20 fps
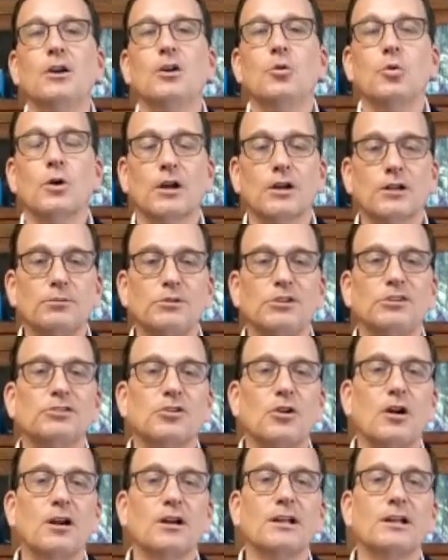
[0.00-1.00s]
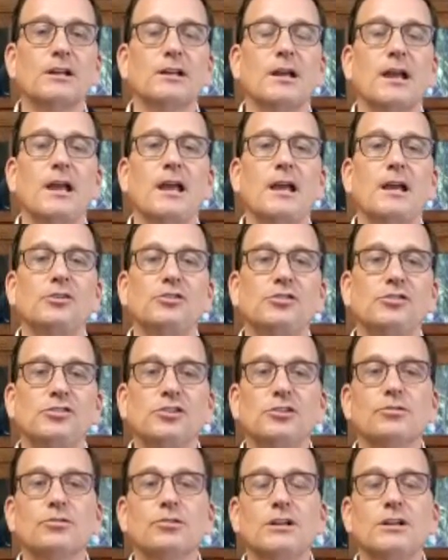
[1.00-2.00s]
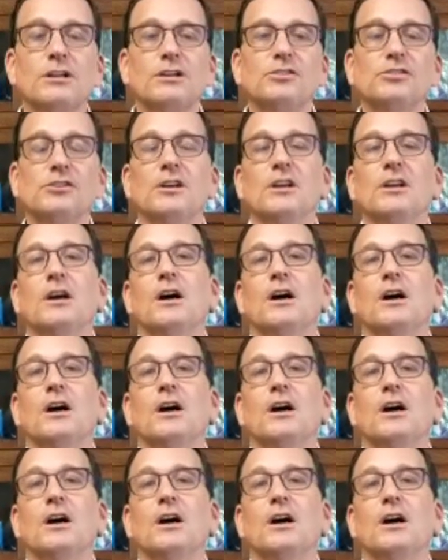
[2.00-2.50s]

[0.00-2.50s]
We're going to be starting a series